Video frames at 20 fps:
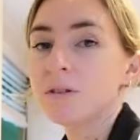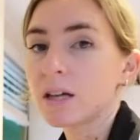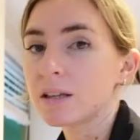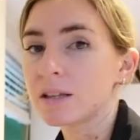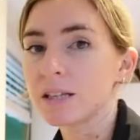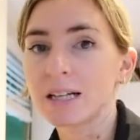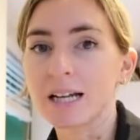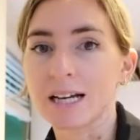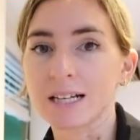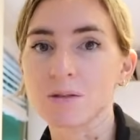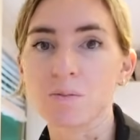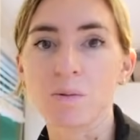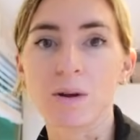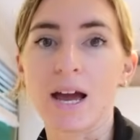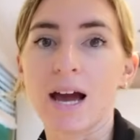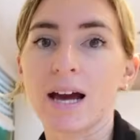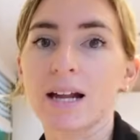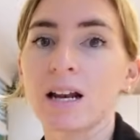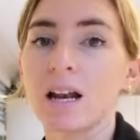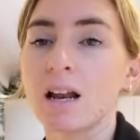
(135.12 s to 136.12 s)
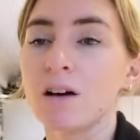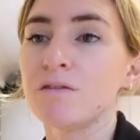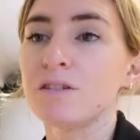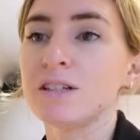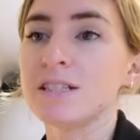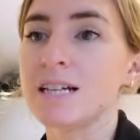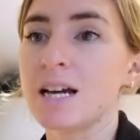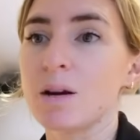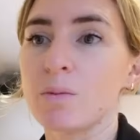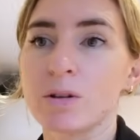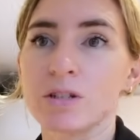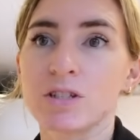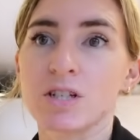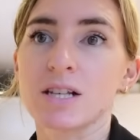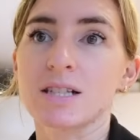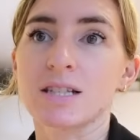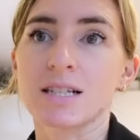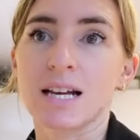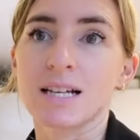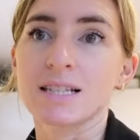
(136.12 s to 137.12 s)
nonetheless, we had a lovely day in
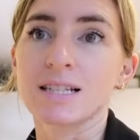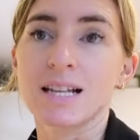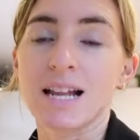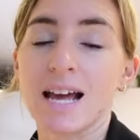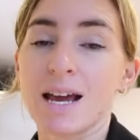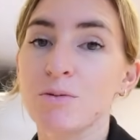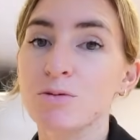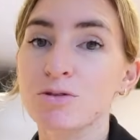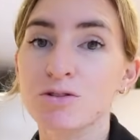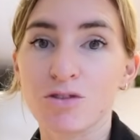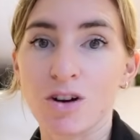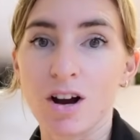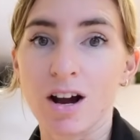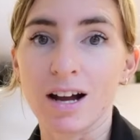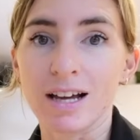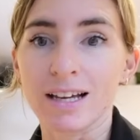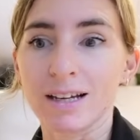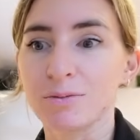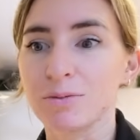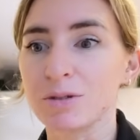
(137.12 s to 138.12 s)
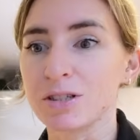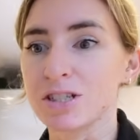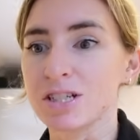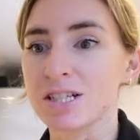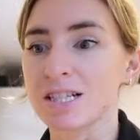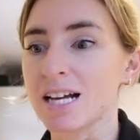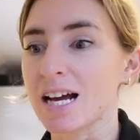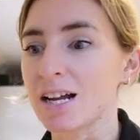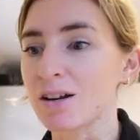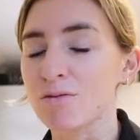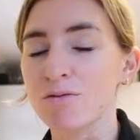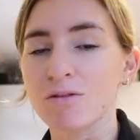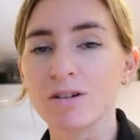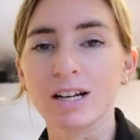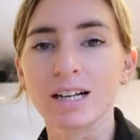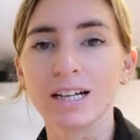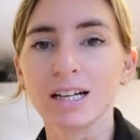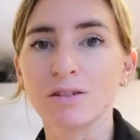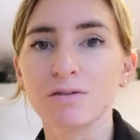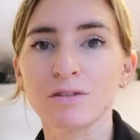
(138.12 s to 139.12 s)
Winchester yesterday. It was dry, and we just had a
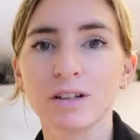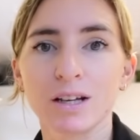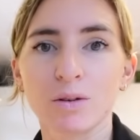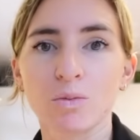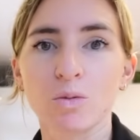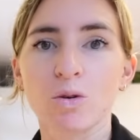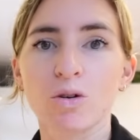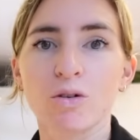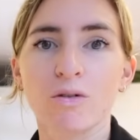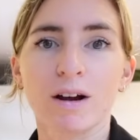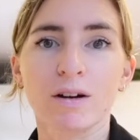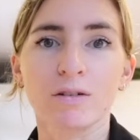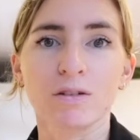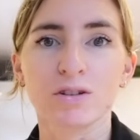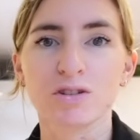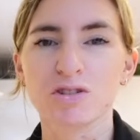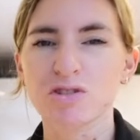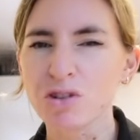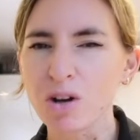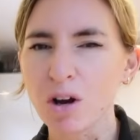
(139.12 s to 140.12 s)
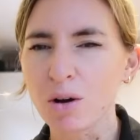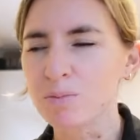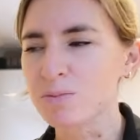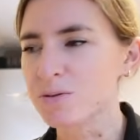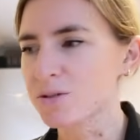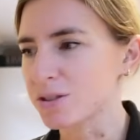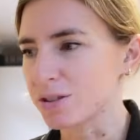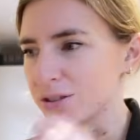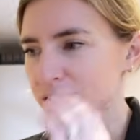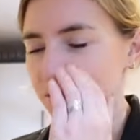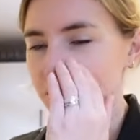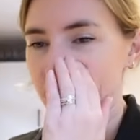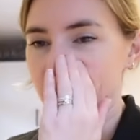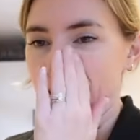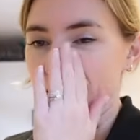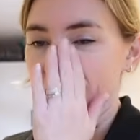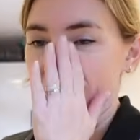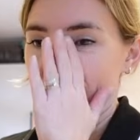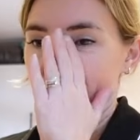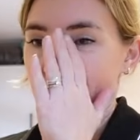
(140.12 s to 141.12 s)
really lovely walk around the shops and
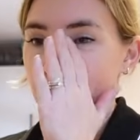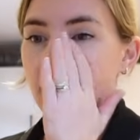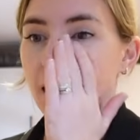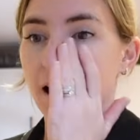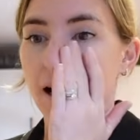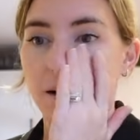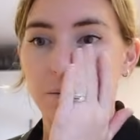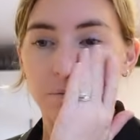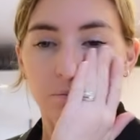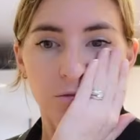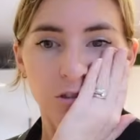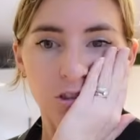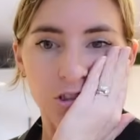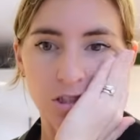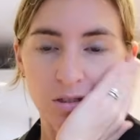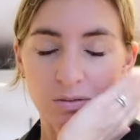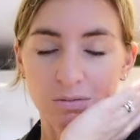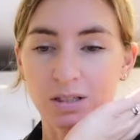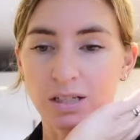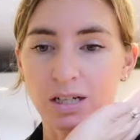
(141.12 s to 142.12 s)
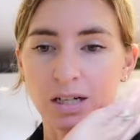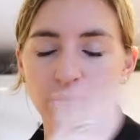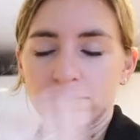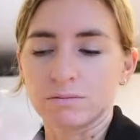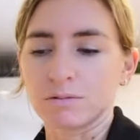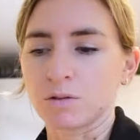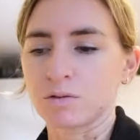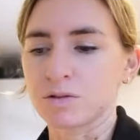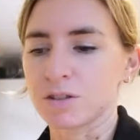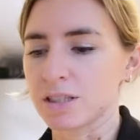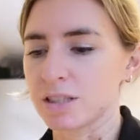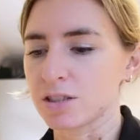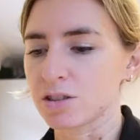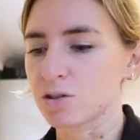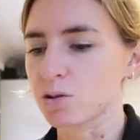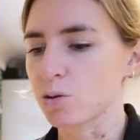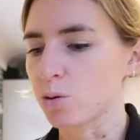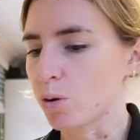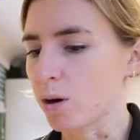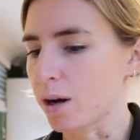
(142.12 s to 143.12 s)
obviously
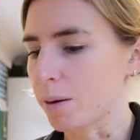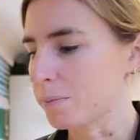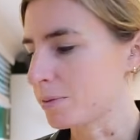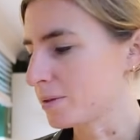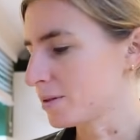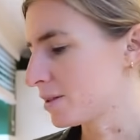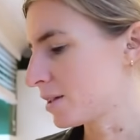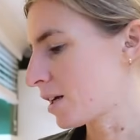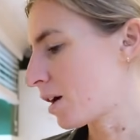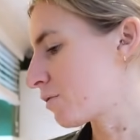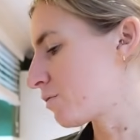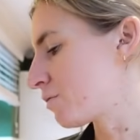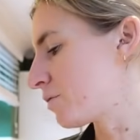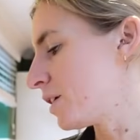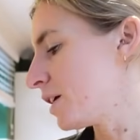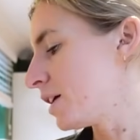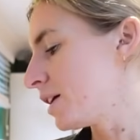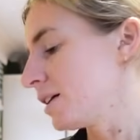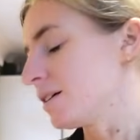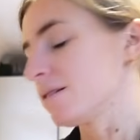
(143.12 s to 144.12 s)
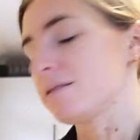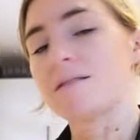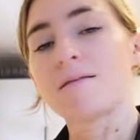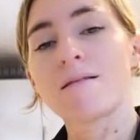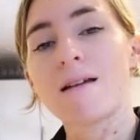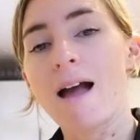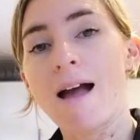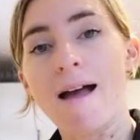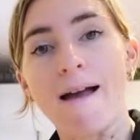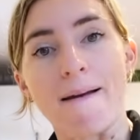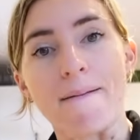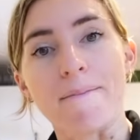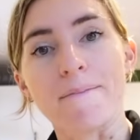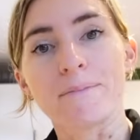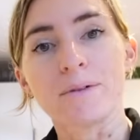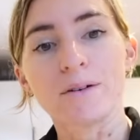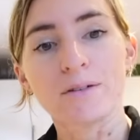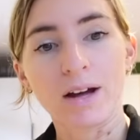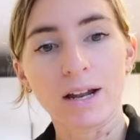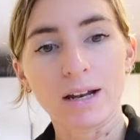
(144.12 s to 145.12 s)
just caught up and stuff. So yeah,
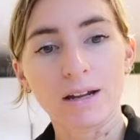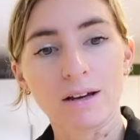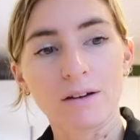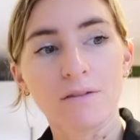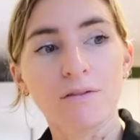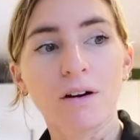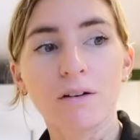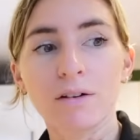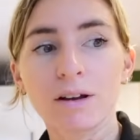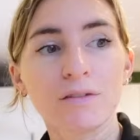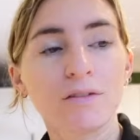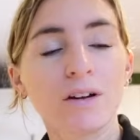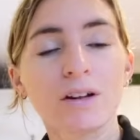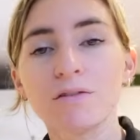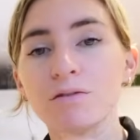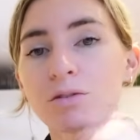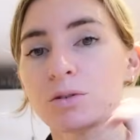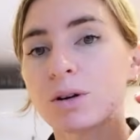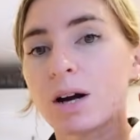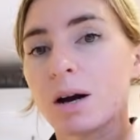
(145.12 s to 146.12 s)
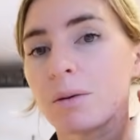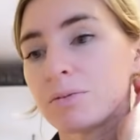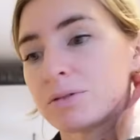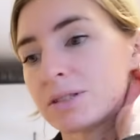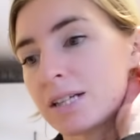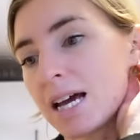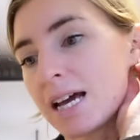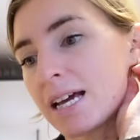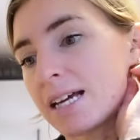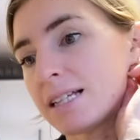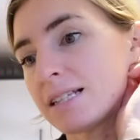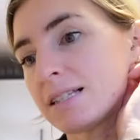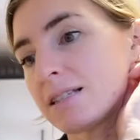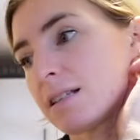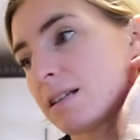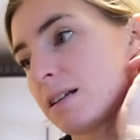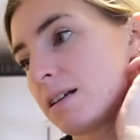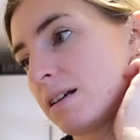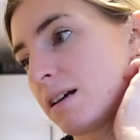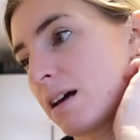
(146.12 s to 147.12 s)
we've had a very eventful couple of
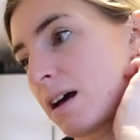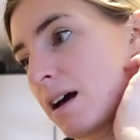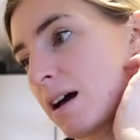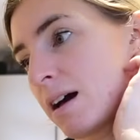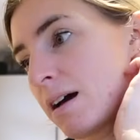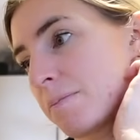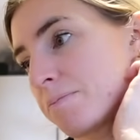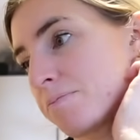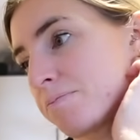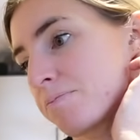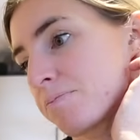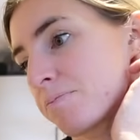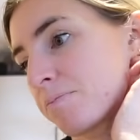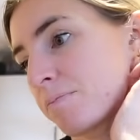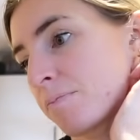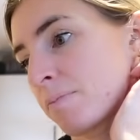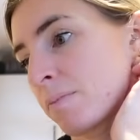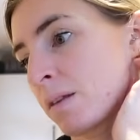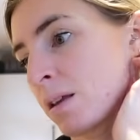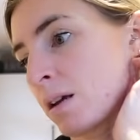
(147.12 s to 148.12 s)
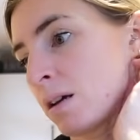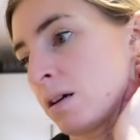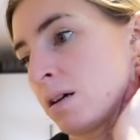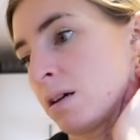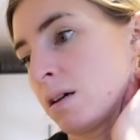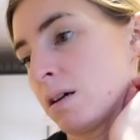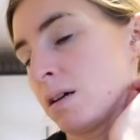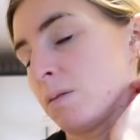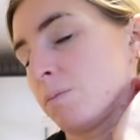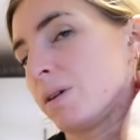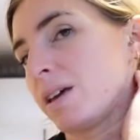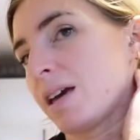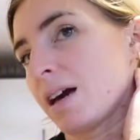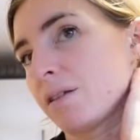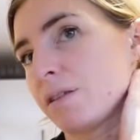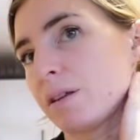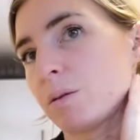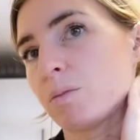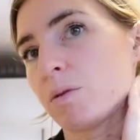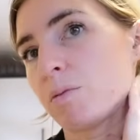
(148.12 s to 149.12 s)
days.
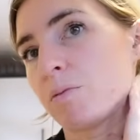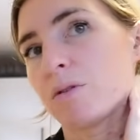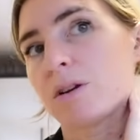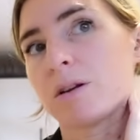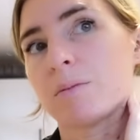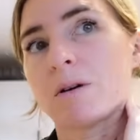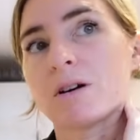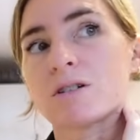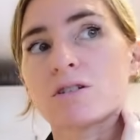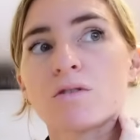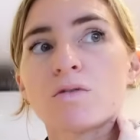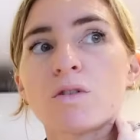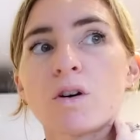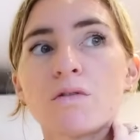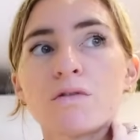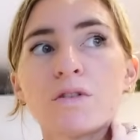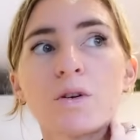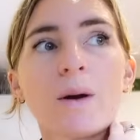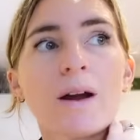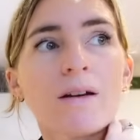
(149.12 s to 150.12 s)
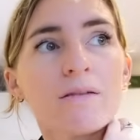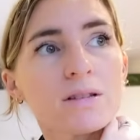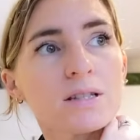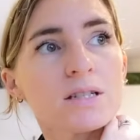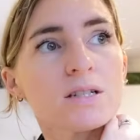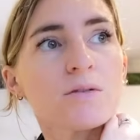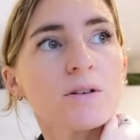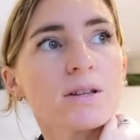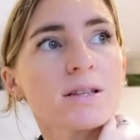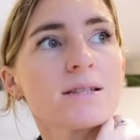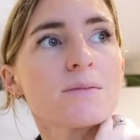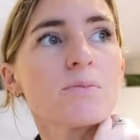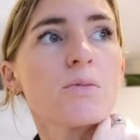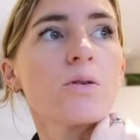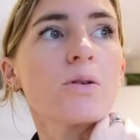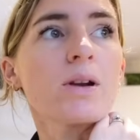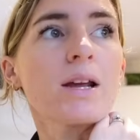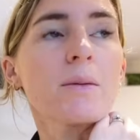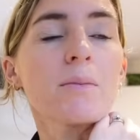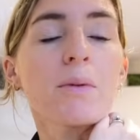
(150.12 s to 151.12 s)
I think we're pretty much, I've got a few errands to run this
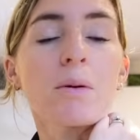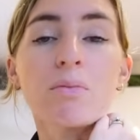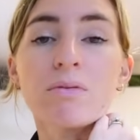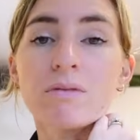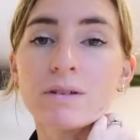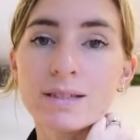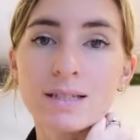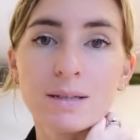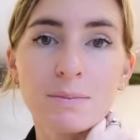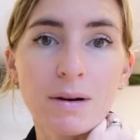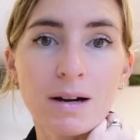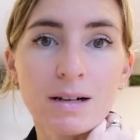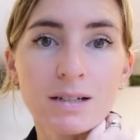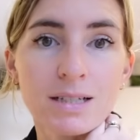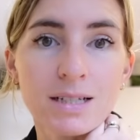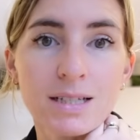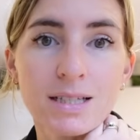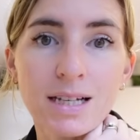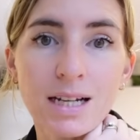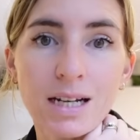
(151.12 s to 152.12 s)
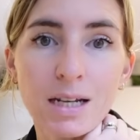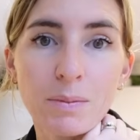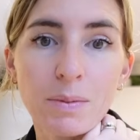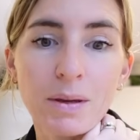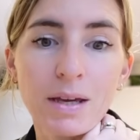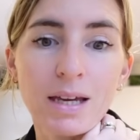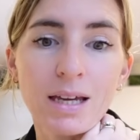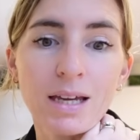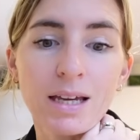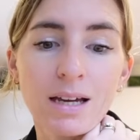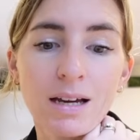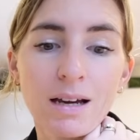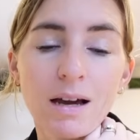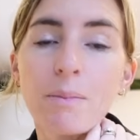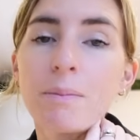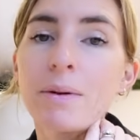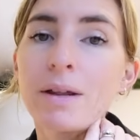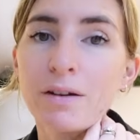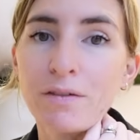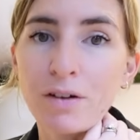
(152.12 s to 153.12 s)
morning, but pretty much it's going to be
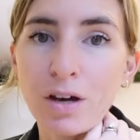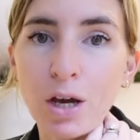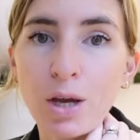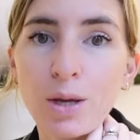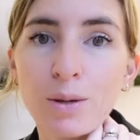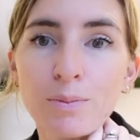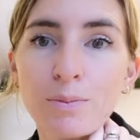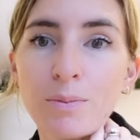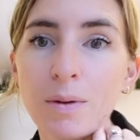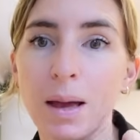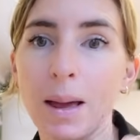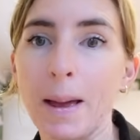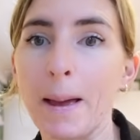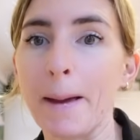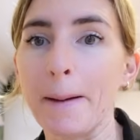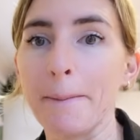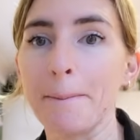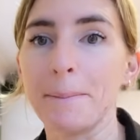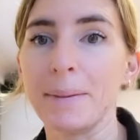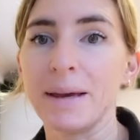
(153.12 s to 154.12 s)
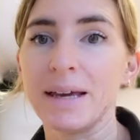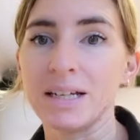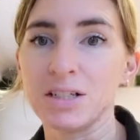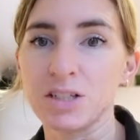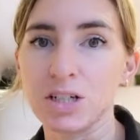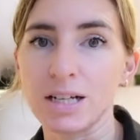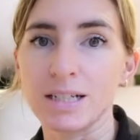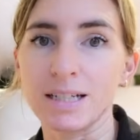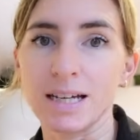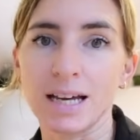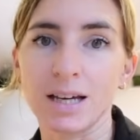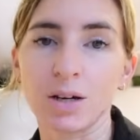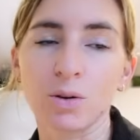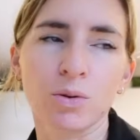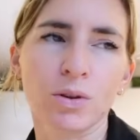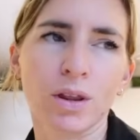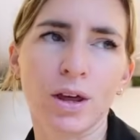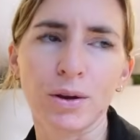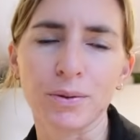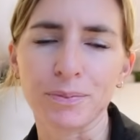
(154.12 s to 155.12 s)
a bit of a home PJ day.
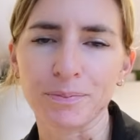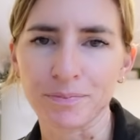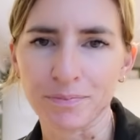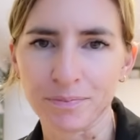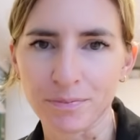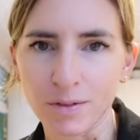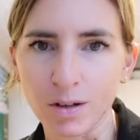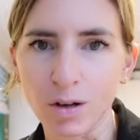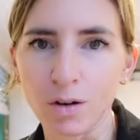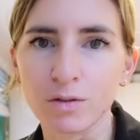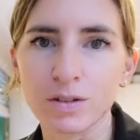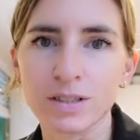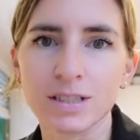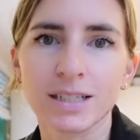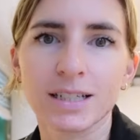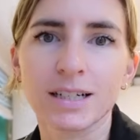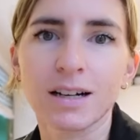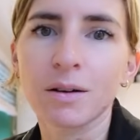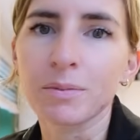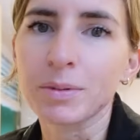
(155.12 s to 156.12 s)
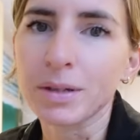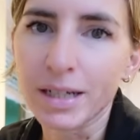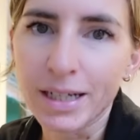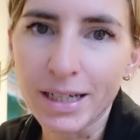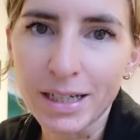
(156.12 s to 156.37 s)
Although, obviously, I'm going